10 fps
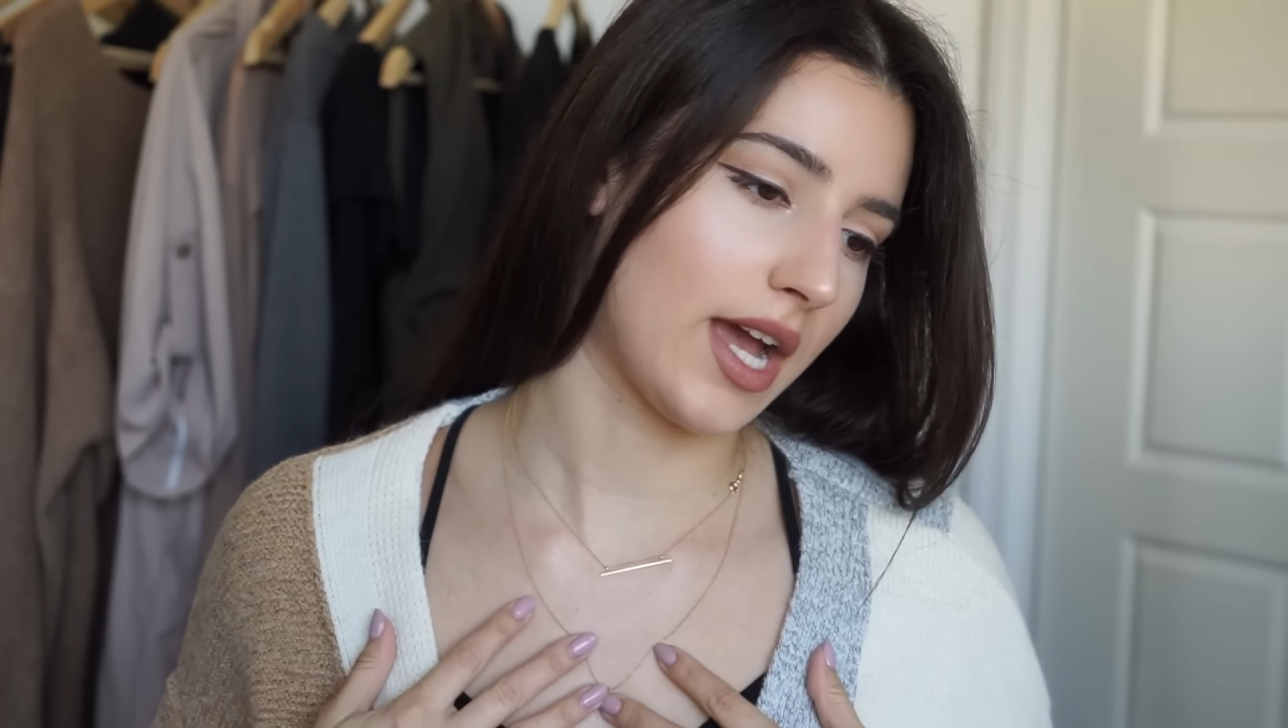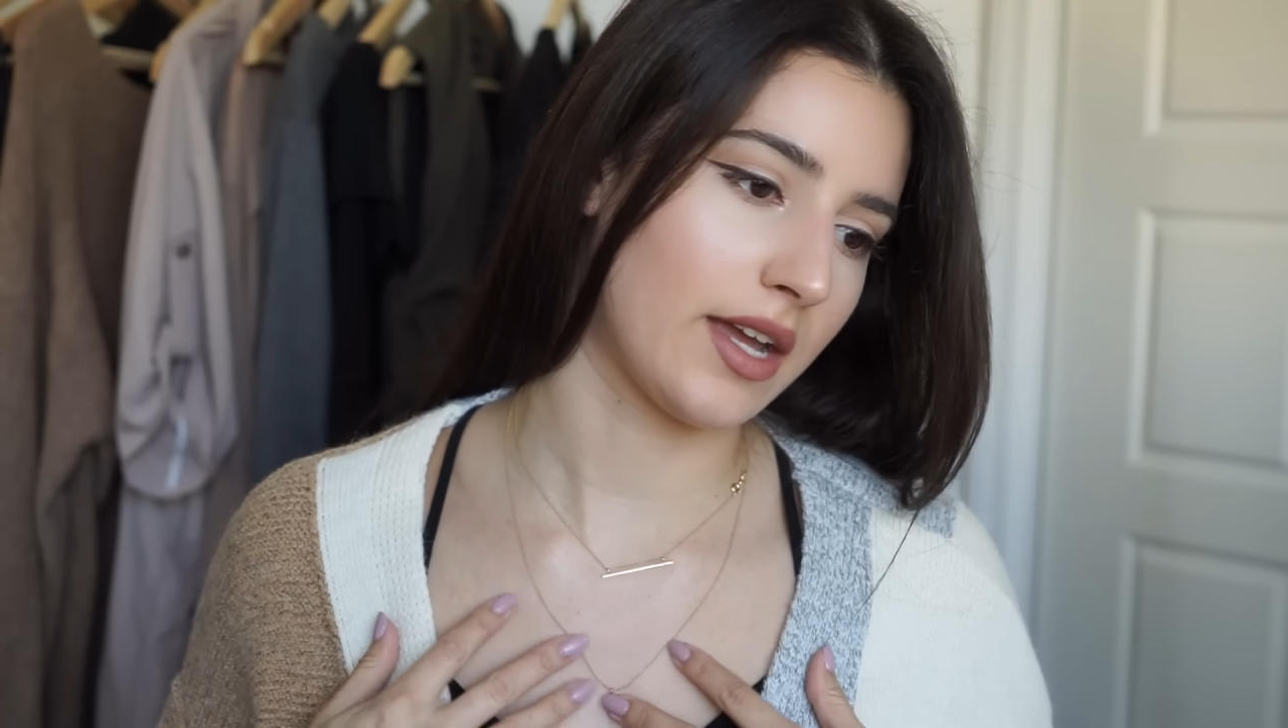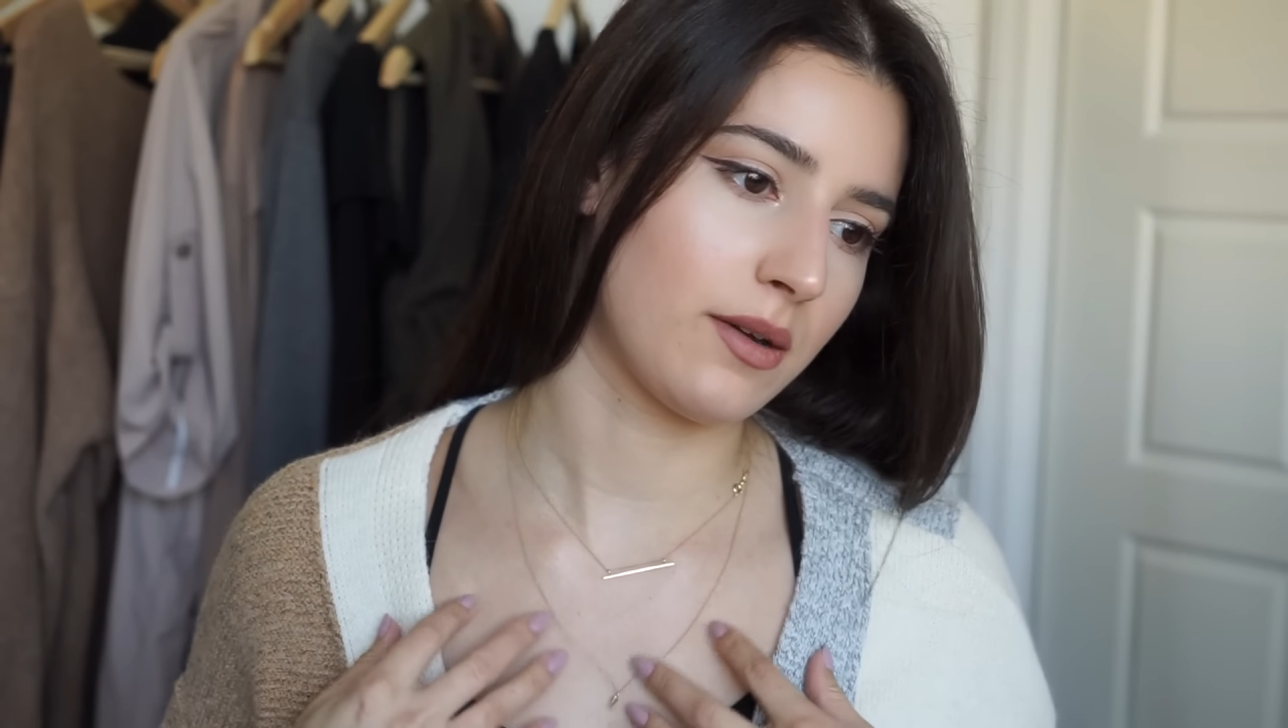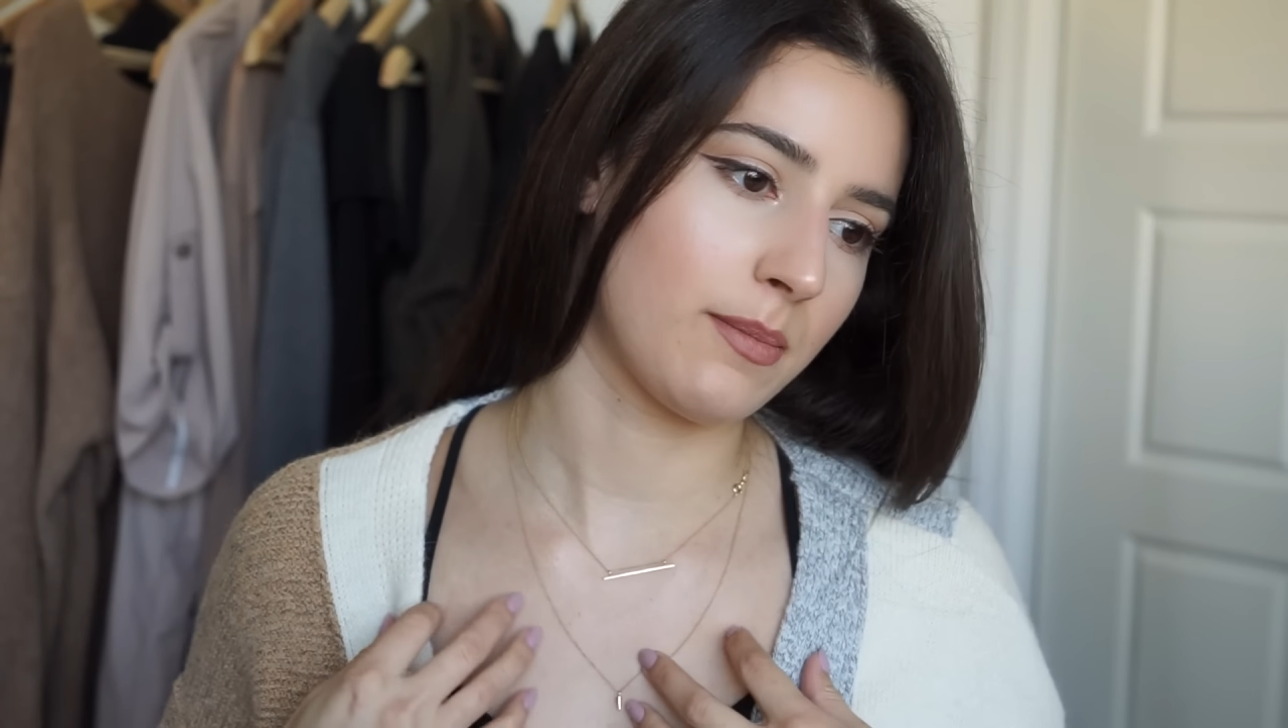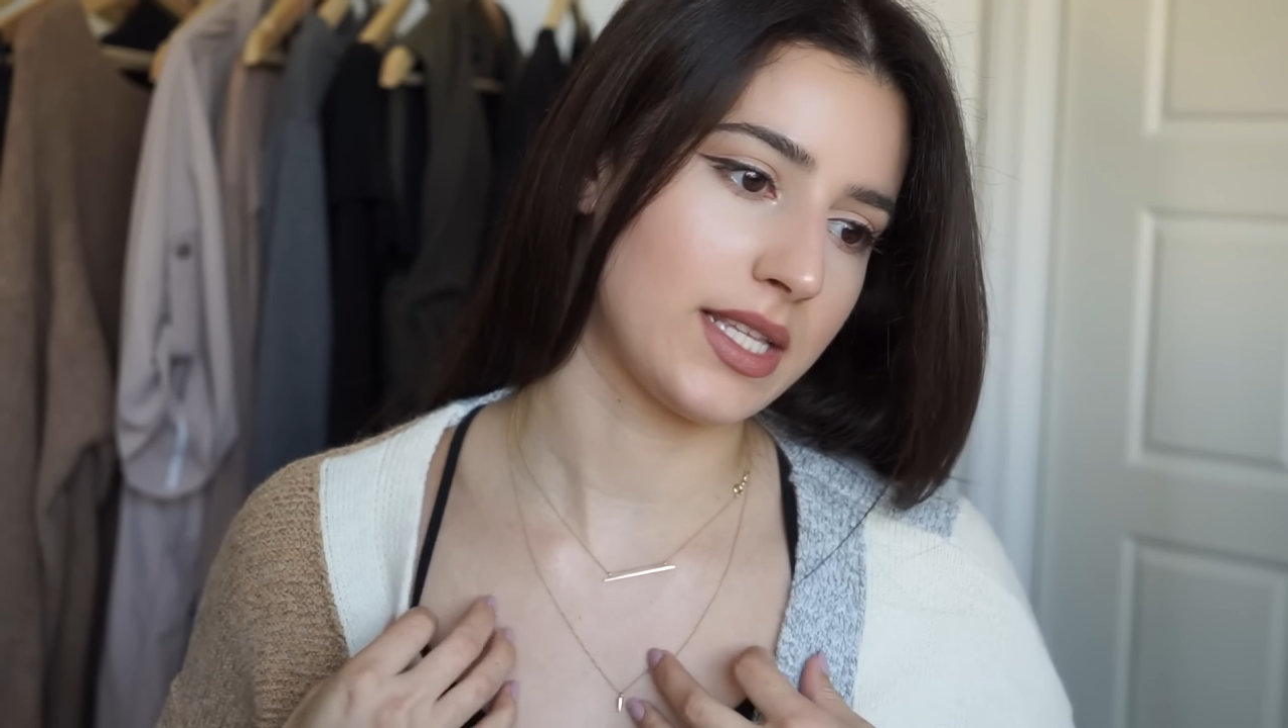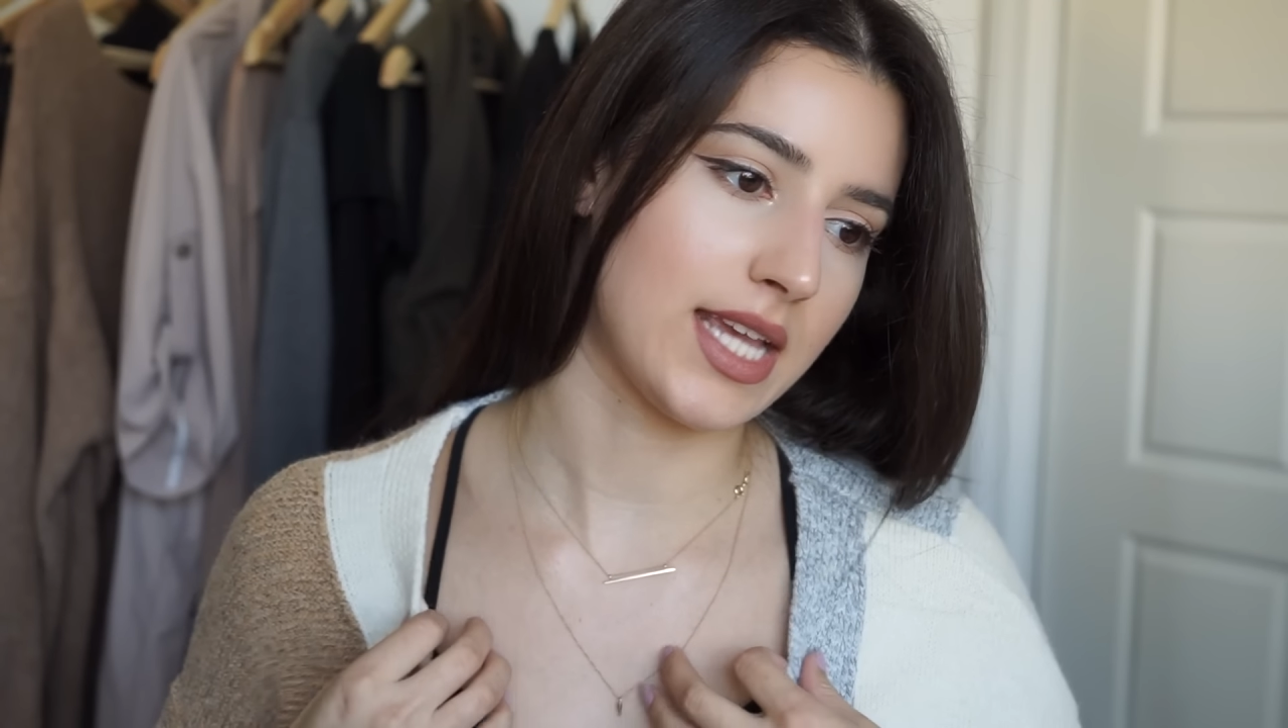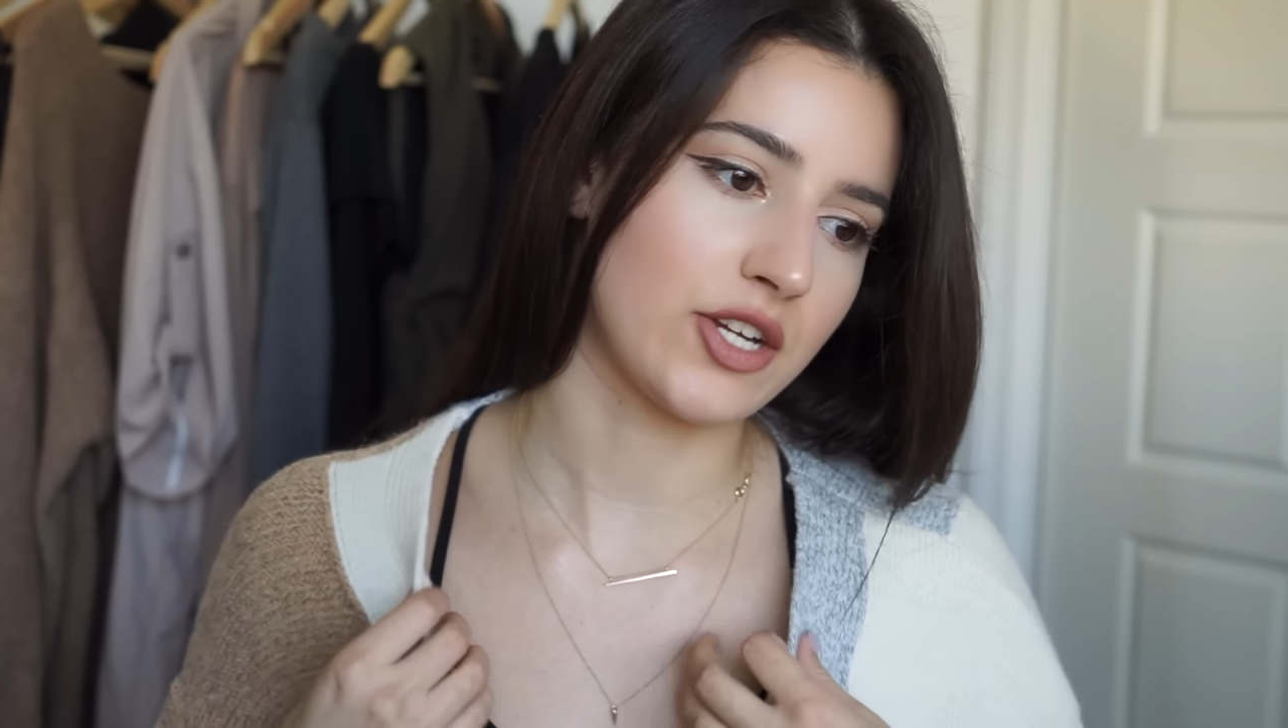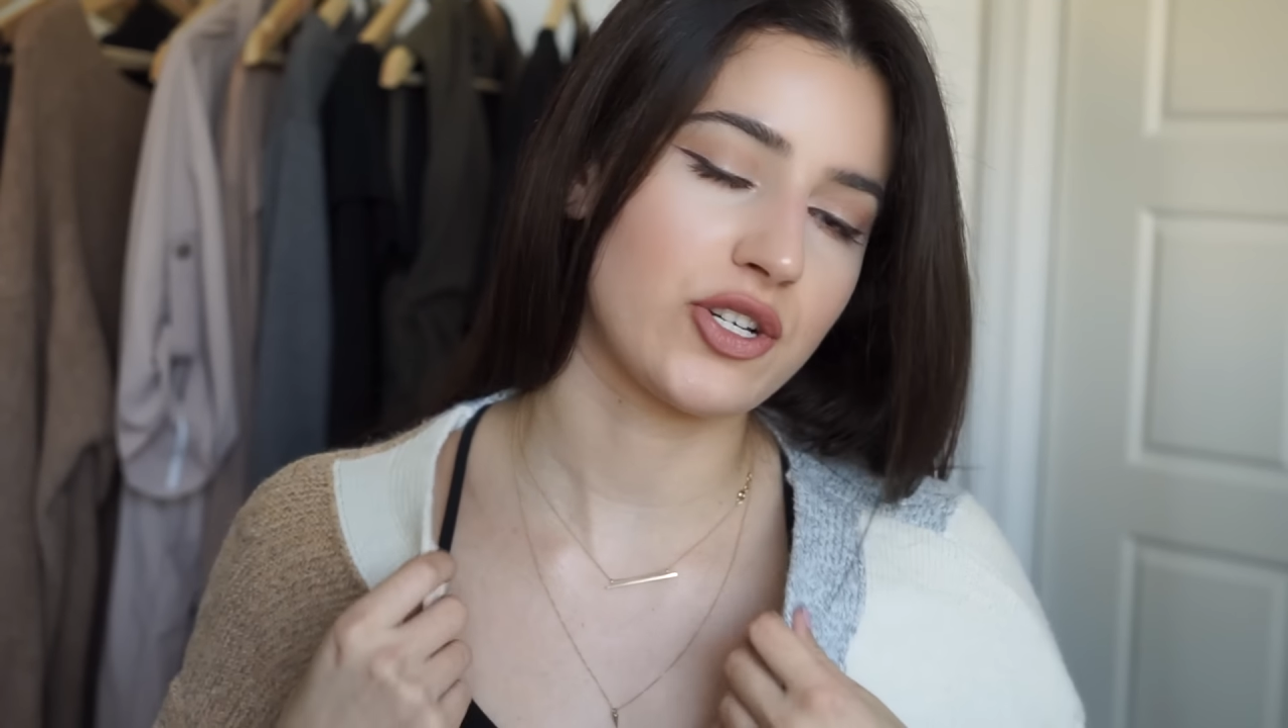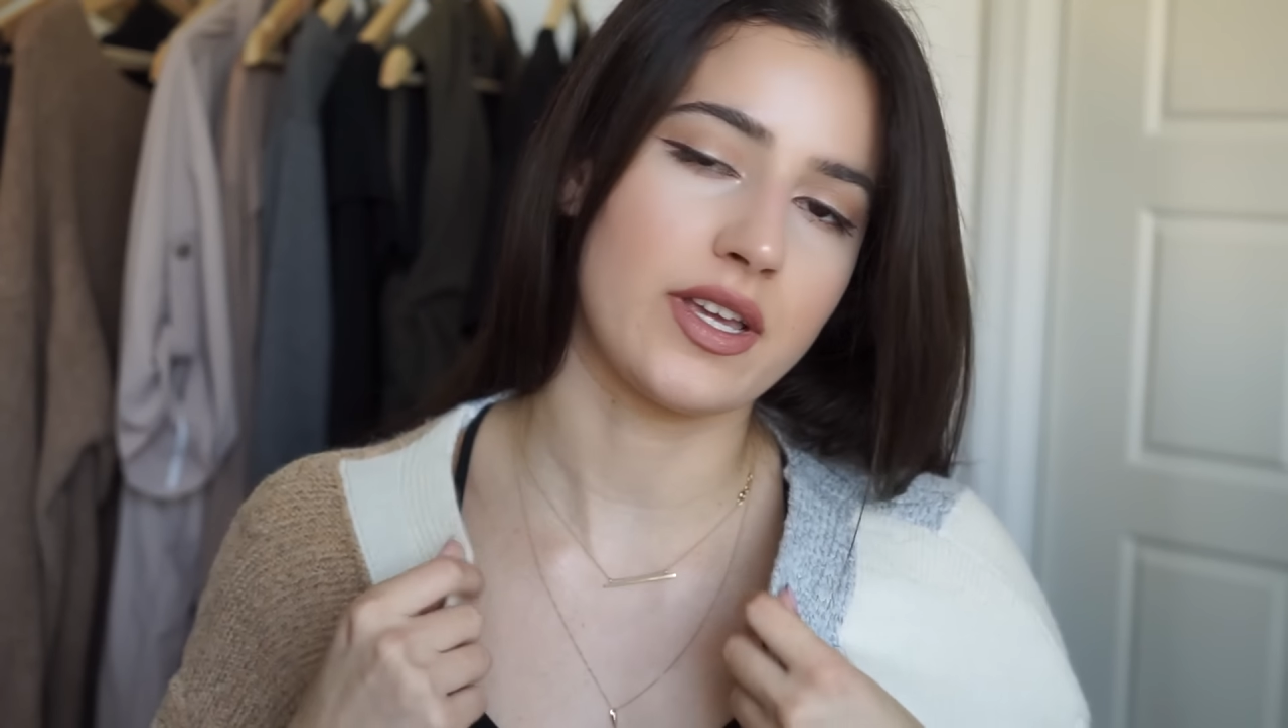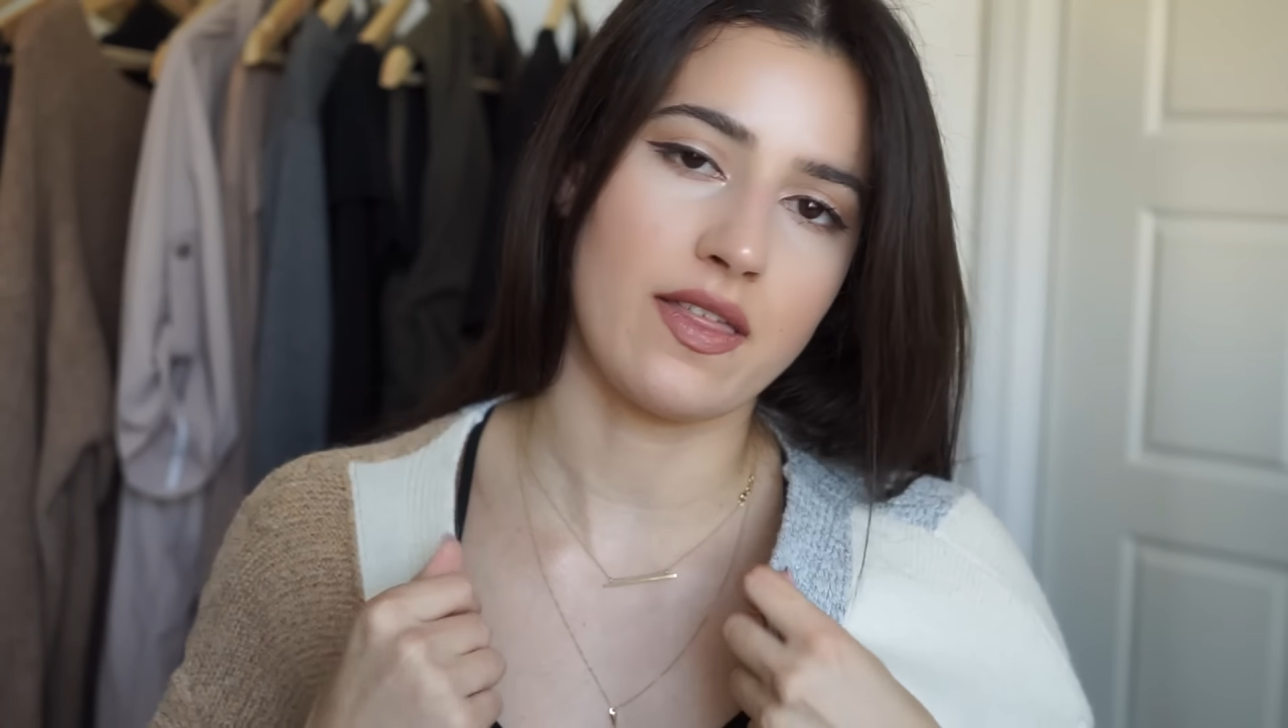item, it's
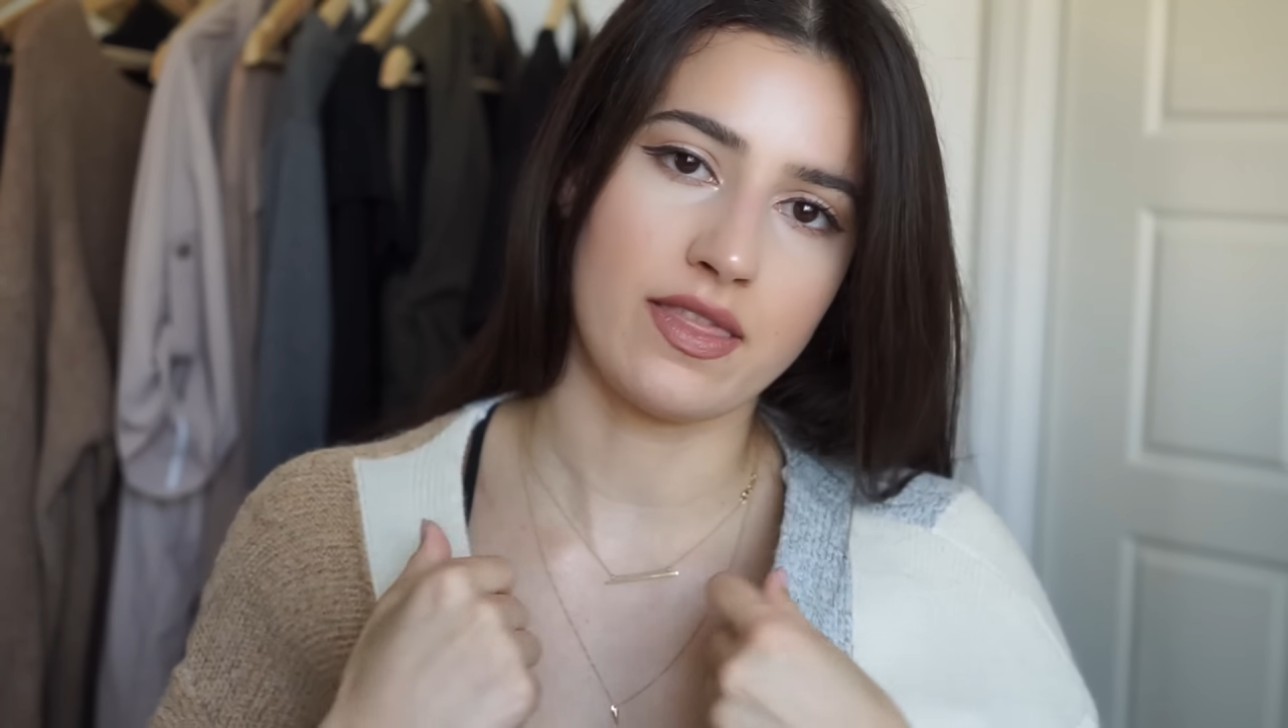actually